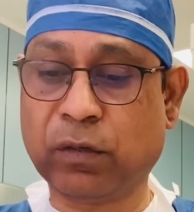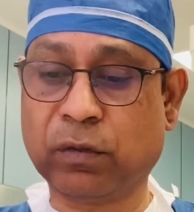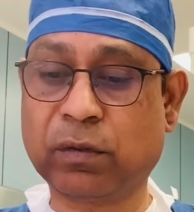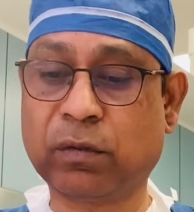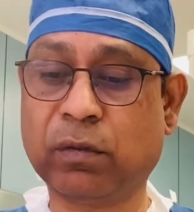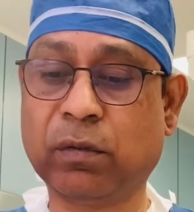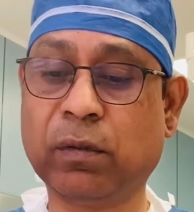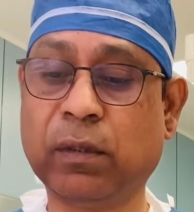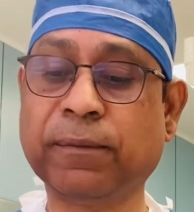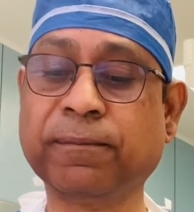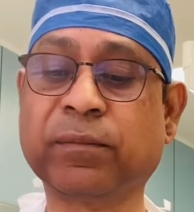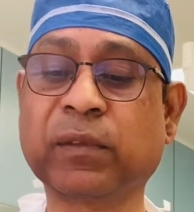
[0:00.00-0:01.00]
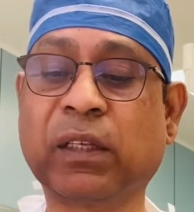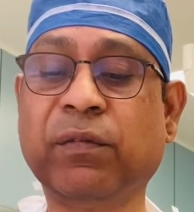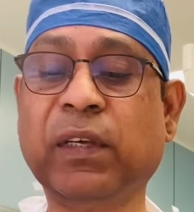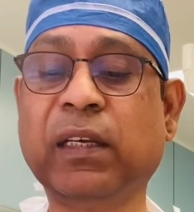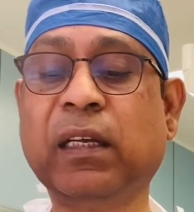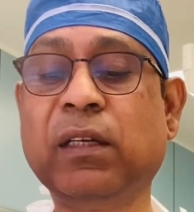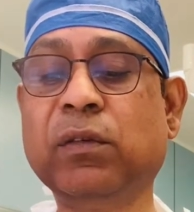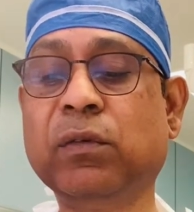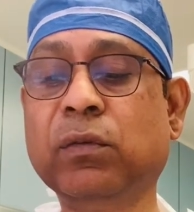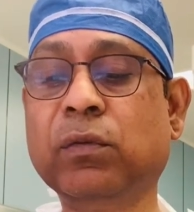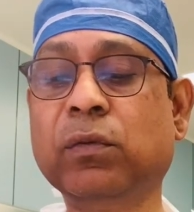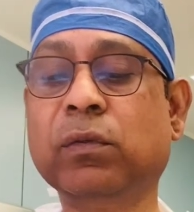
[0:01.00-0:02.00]
dose. So we can
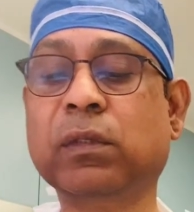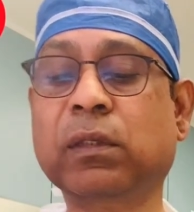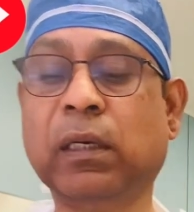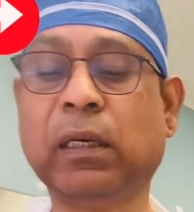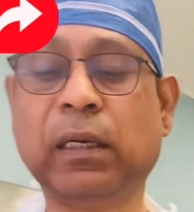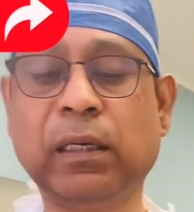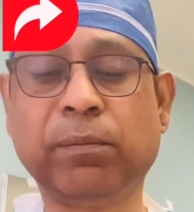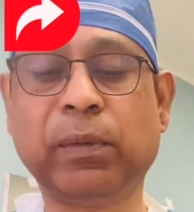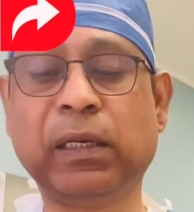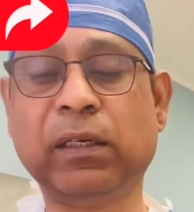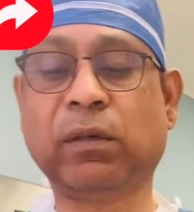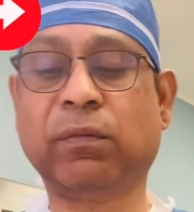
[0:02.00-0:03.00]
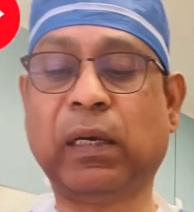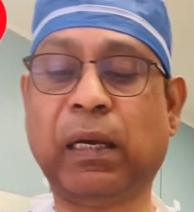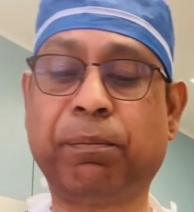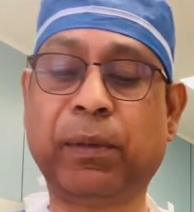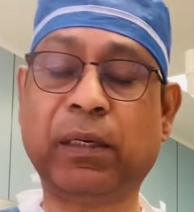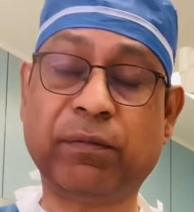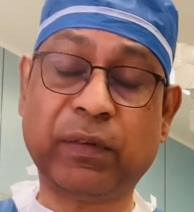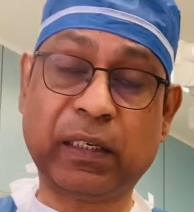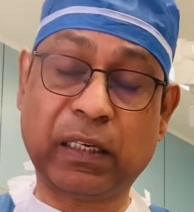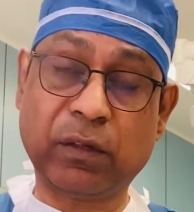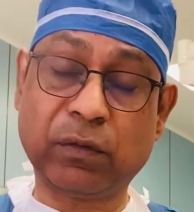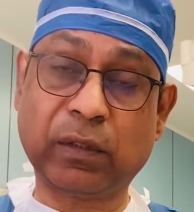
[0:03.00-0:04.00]
use in place of the heparin, we
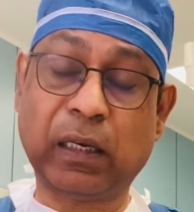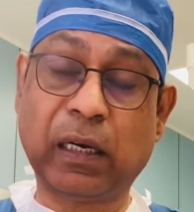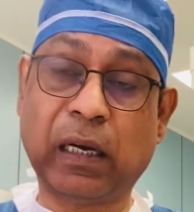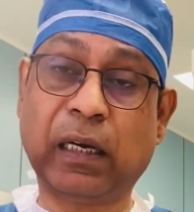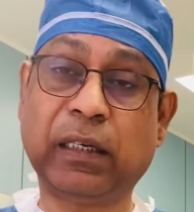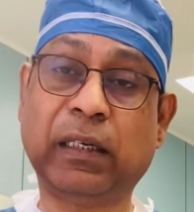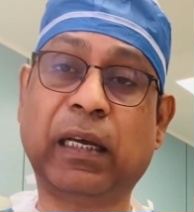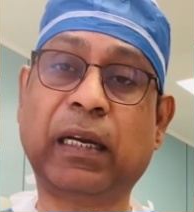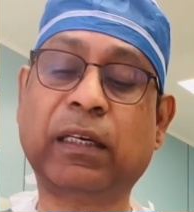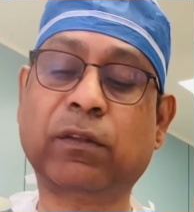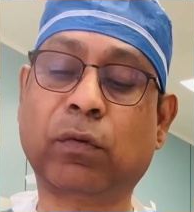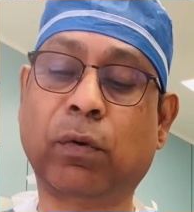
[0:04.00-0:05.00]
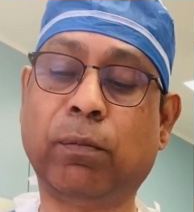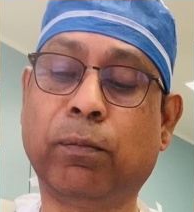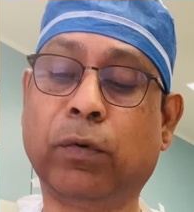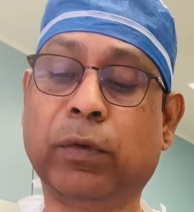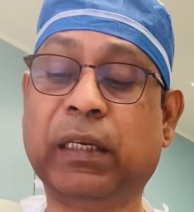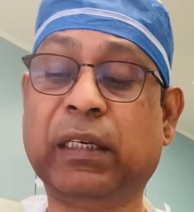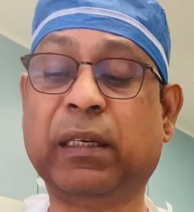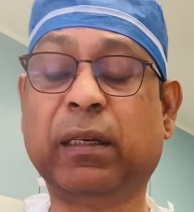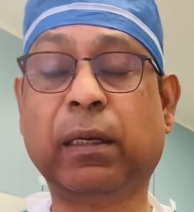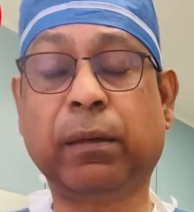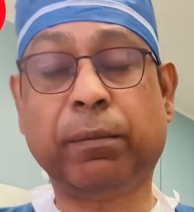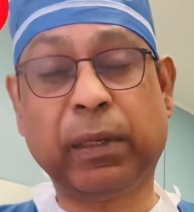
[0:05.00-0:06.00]
can use a direct thrombin
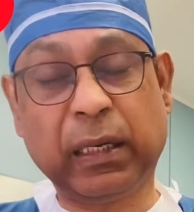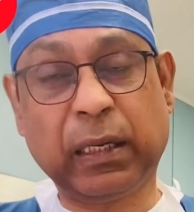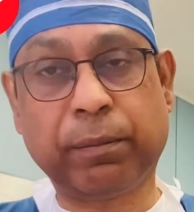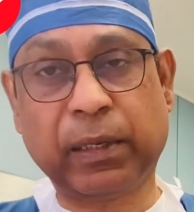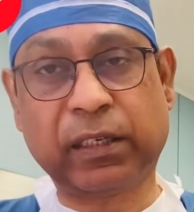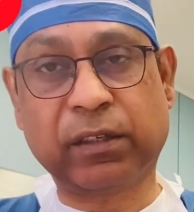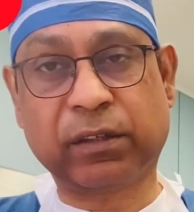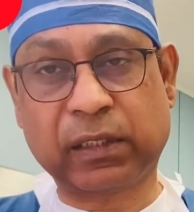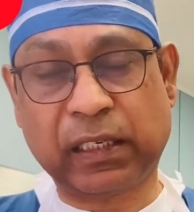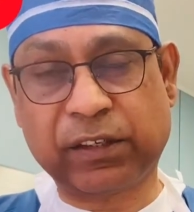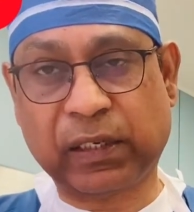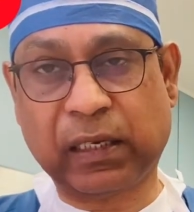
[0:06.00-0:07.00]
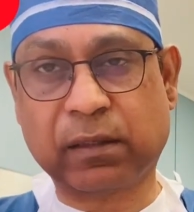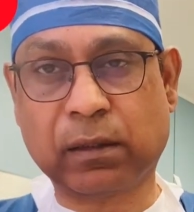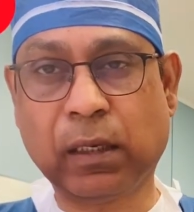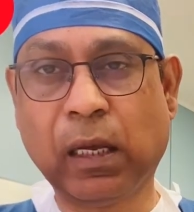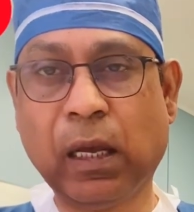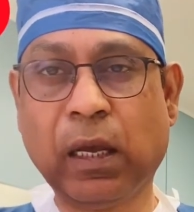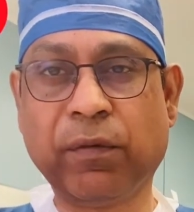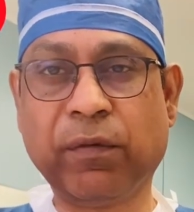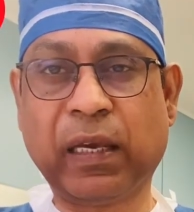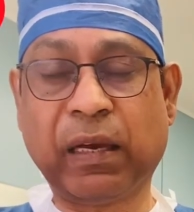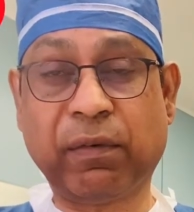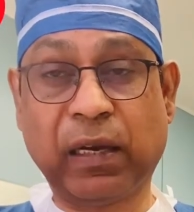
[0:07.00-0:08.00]
inhibitor, such as
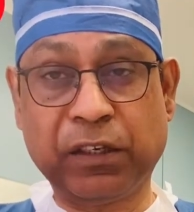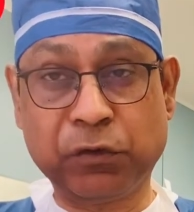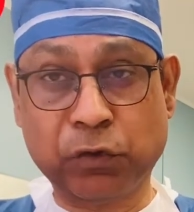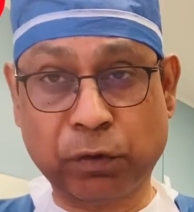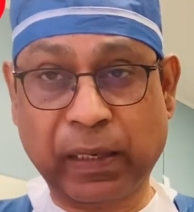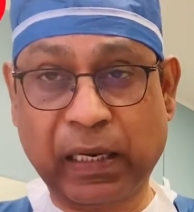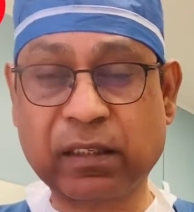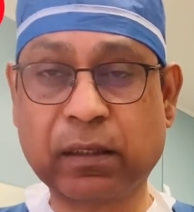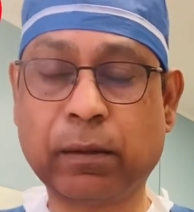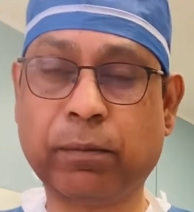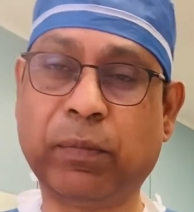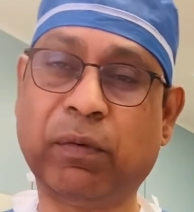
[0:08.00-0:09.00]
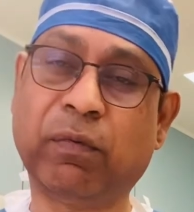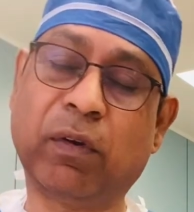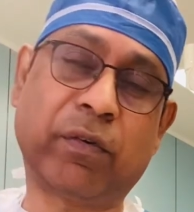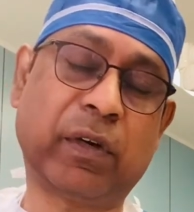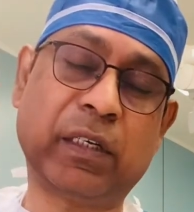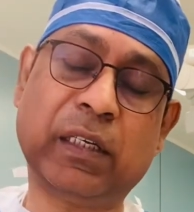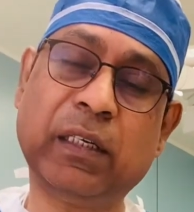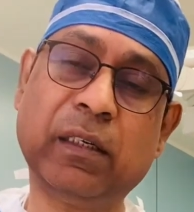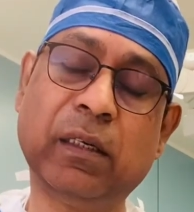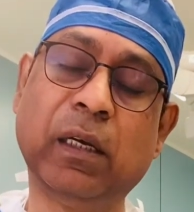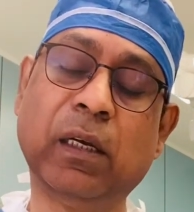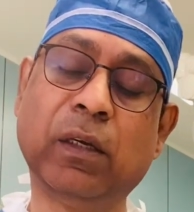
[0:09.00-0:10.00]
we have Angiomax, bivalirudin.
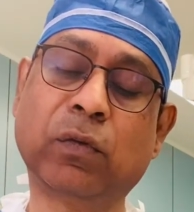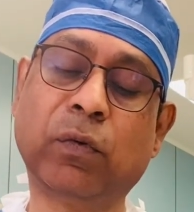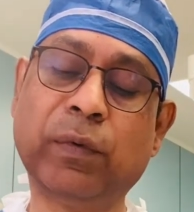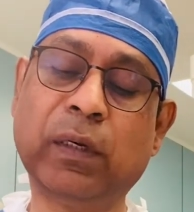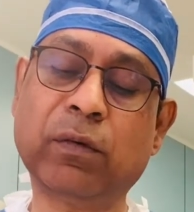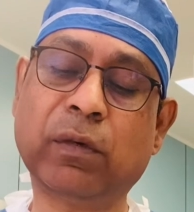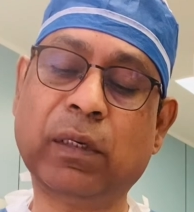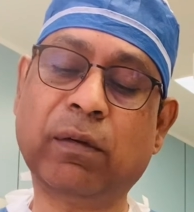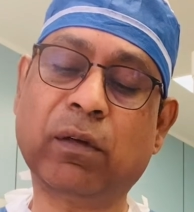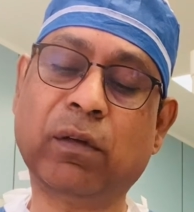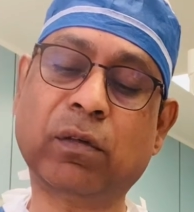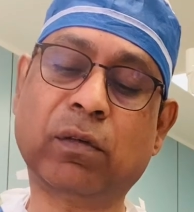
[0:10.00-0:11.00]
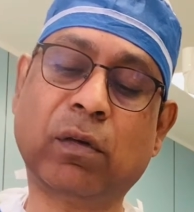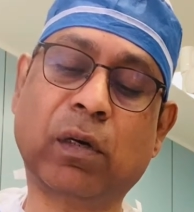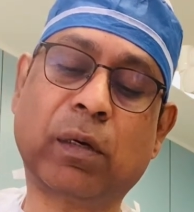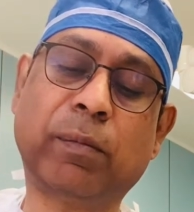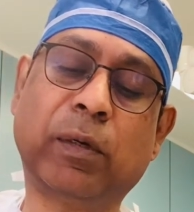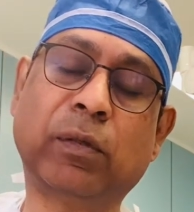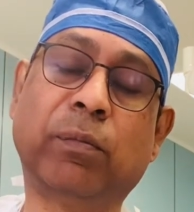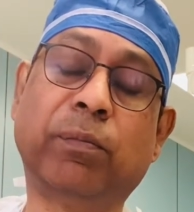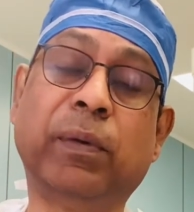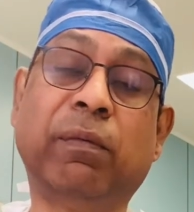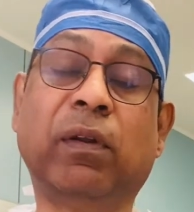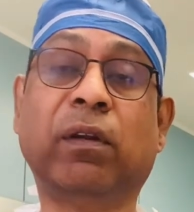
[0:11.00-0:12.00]
So today we're going to talk about the
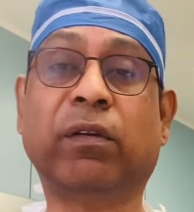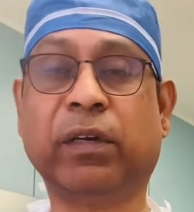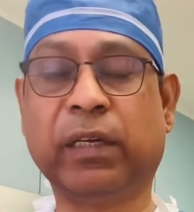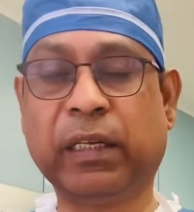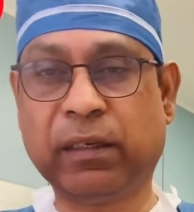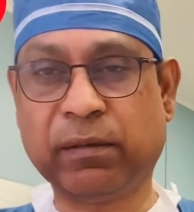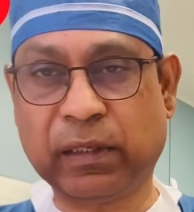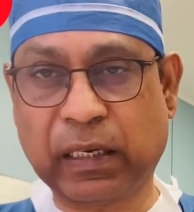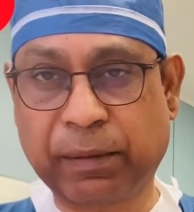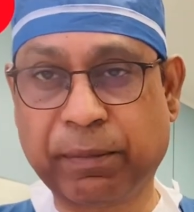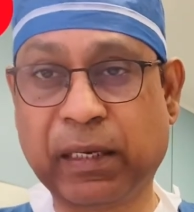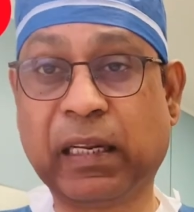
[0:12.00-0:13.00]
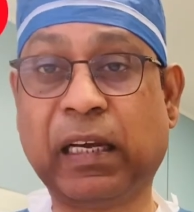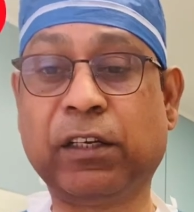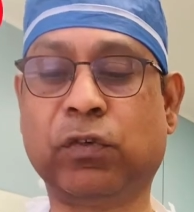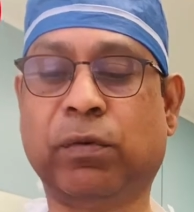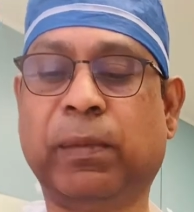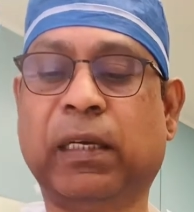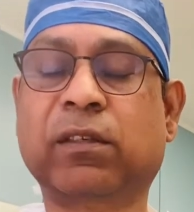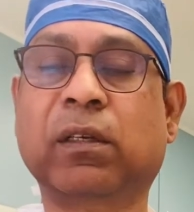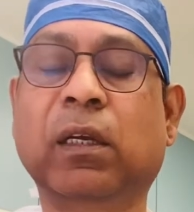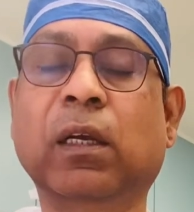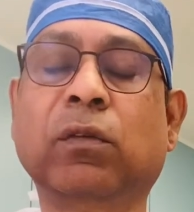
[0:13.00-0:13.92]
bivalirudin, like Angiomax.